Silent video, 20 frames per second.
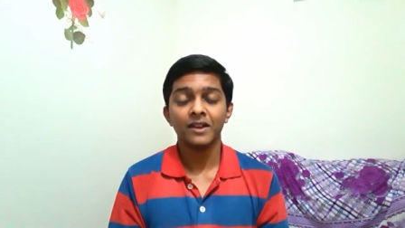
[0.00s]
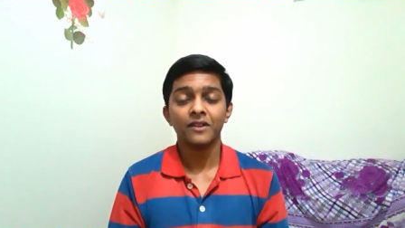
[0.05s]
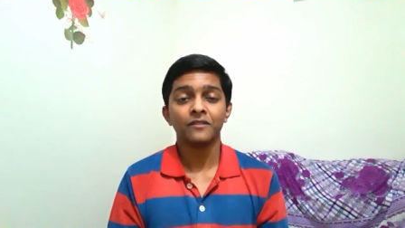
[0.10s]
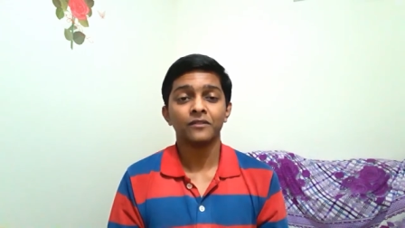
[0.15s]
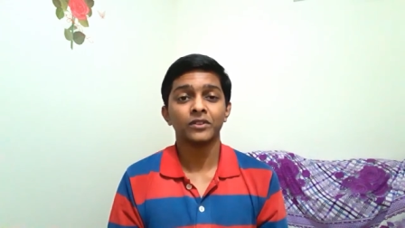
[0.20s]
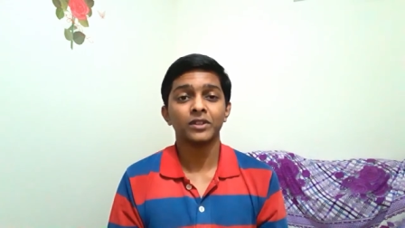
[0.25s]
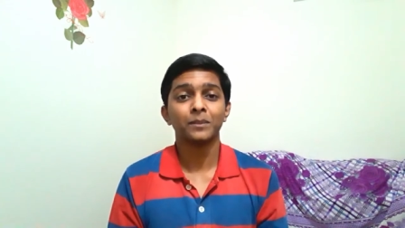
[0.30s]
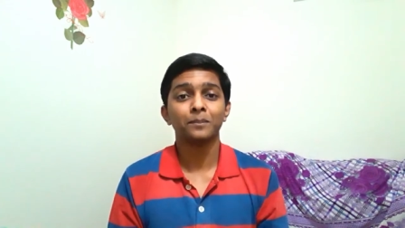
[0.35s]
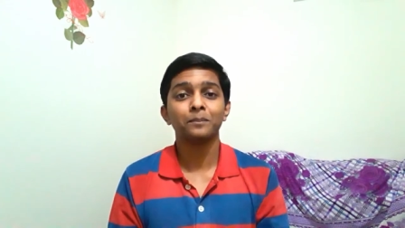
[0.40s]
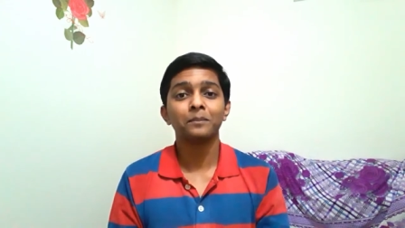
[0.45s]

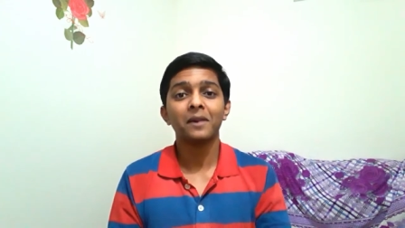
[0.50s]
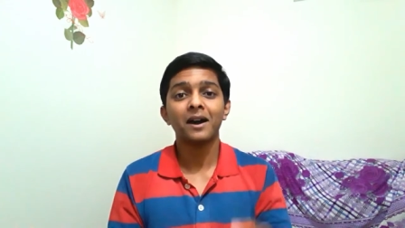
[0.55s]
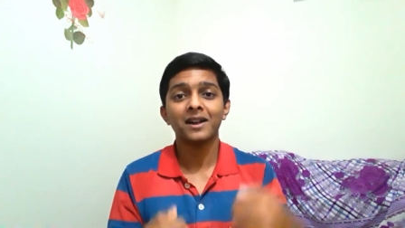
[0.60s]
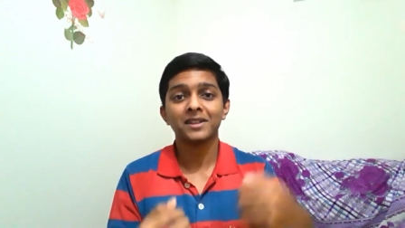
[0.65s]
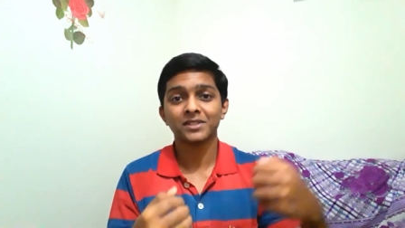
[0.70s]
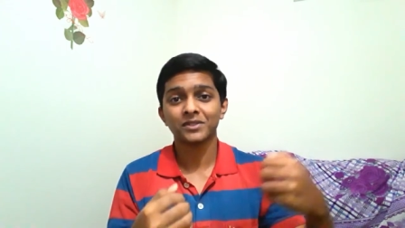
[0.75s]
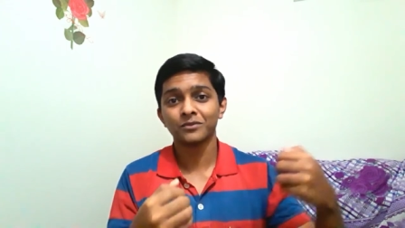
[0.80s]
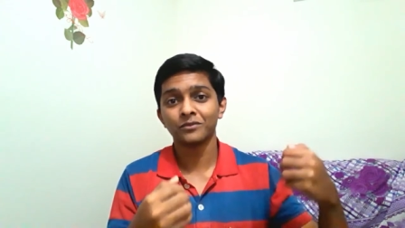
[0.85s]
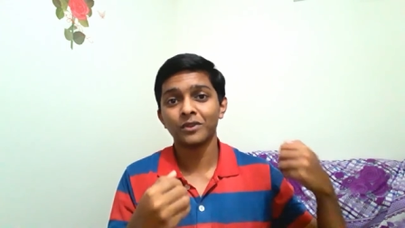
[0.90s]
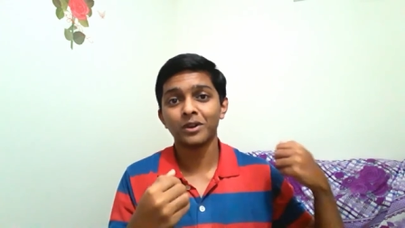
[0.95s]
for the
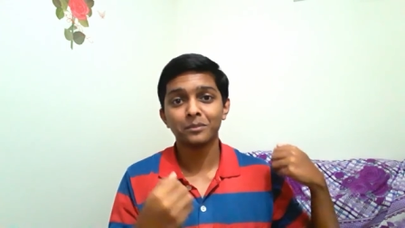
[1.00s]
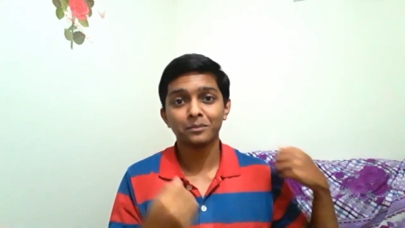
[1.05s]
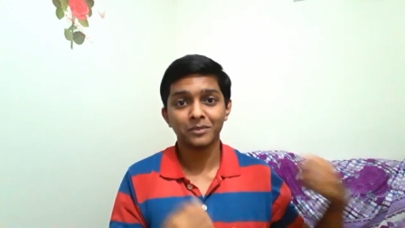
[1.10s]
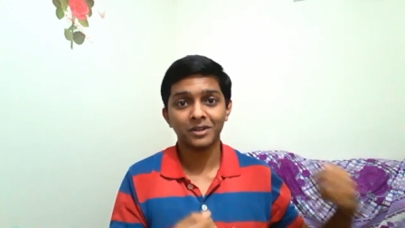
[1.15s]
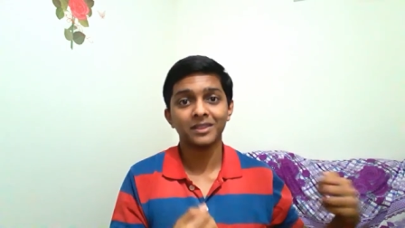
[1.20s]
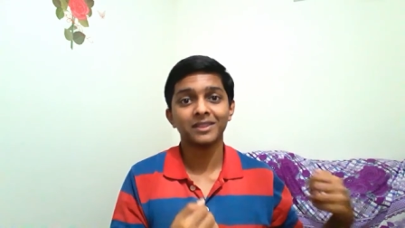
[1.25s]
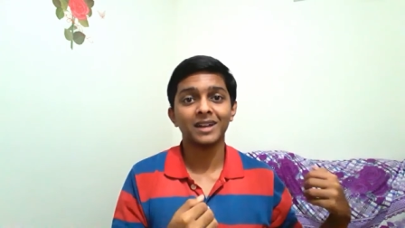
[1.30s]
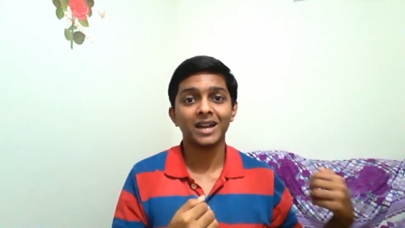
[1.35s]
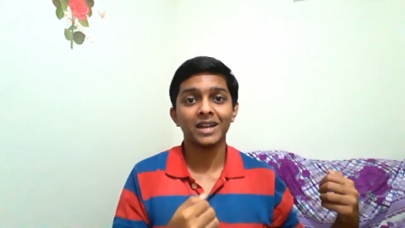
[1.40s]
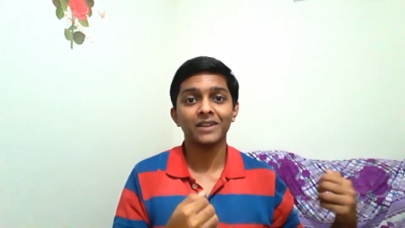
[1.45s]
past one
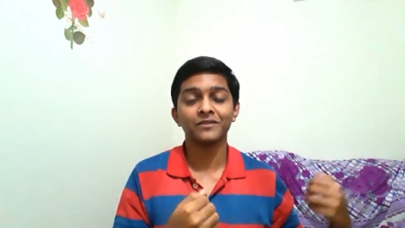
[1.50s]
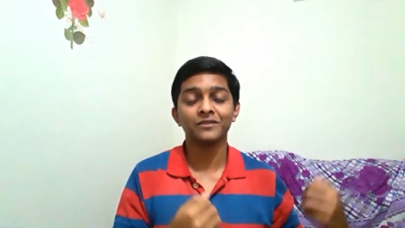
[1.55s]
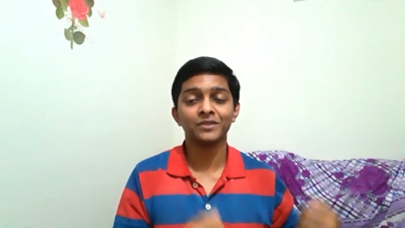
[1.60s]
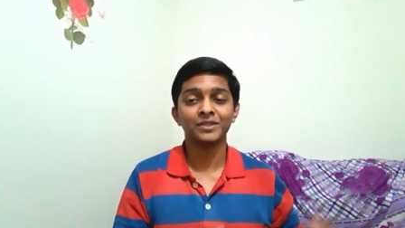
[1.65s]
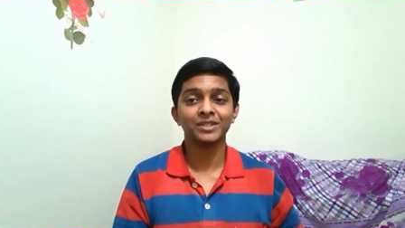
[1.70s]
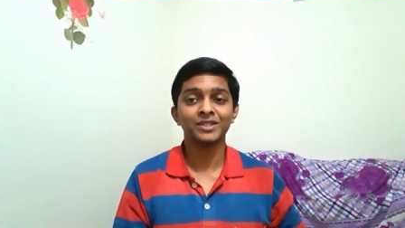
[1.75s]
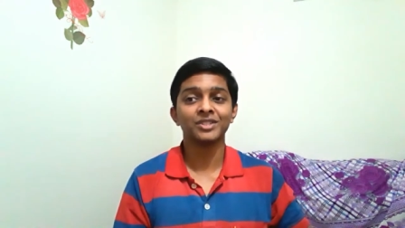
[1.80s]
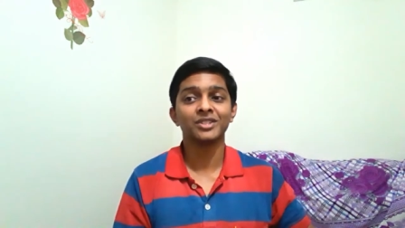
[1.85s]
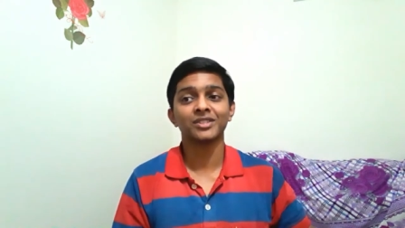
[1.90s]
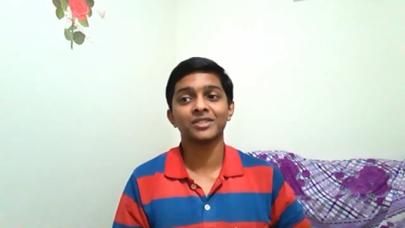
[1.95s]
month i have
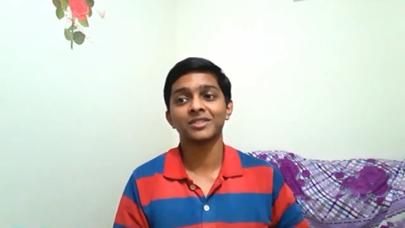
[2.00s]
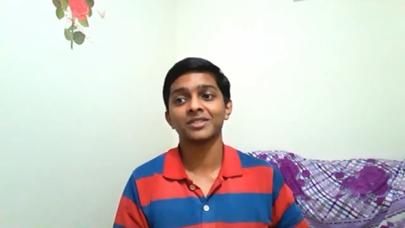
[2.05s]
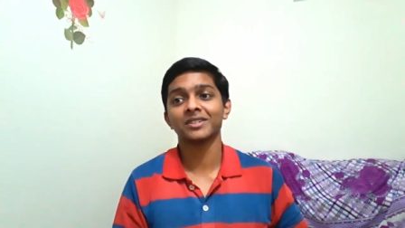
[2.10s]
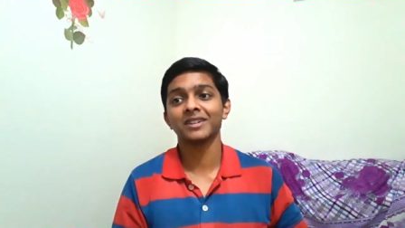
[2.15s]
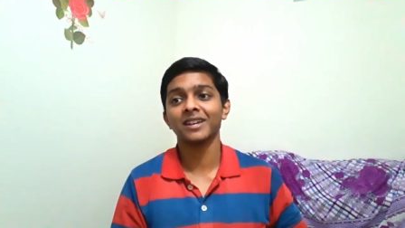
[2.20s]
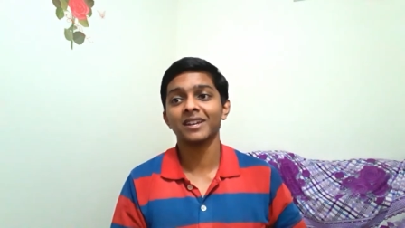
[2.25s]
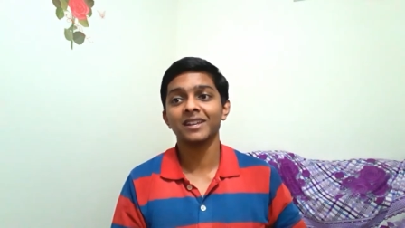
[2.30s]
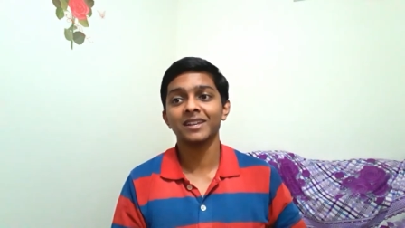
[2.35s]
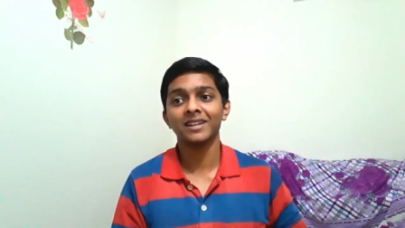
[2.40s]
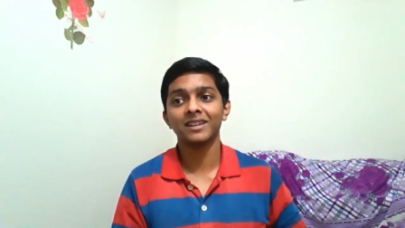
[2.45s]
been just
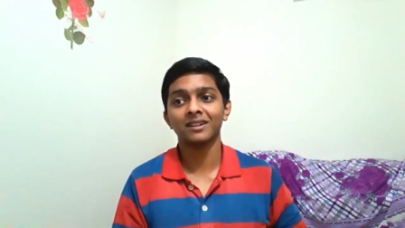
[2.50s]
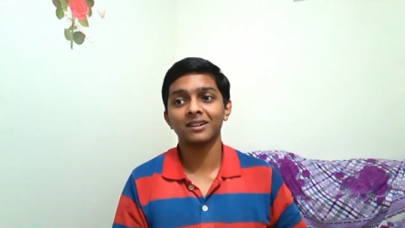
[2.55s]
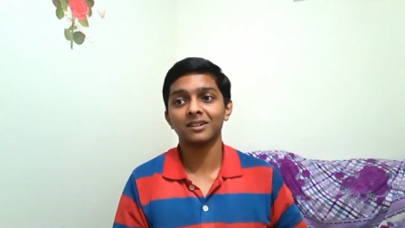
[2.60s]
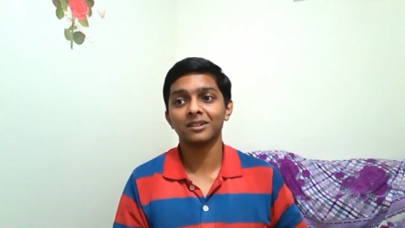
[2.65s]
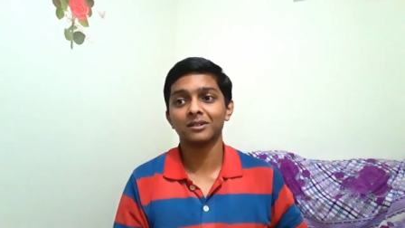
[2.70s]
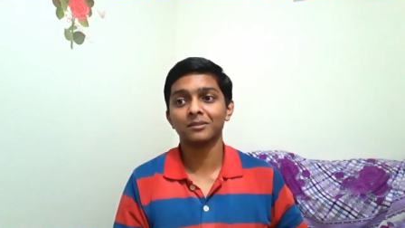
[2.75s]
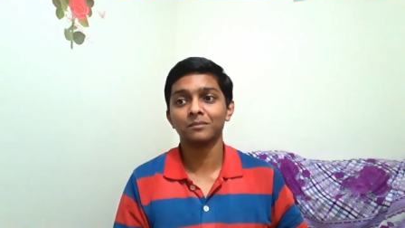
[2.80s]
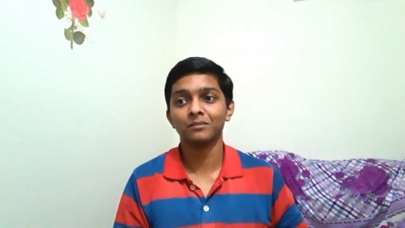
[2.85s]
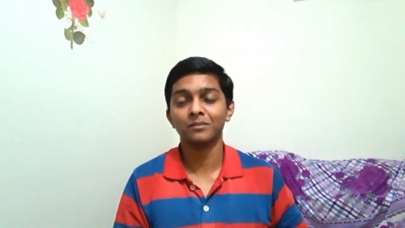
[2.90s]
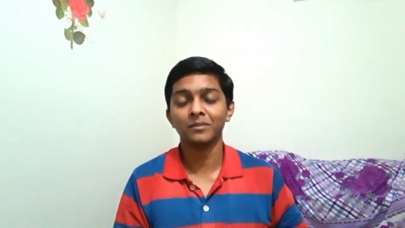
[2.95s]
really
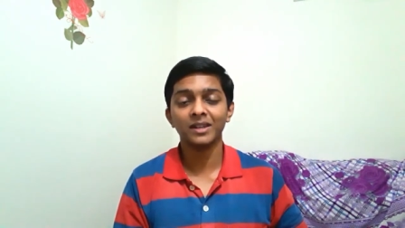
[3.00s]
uh,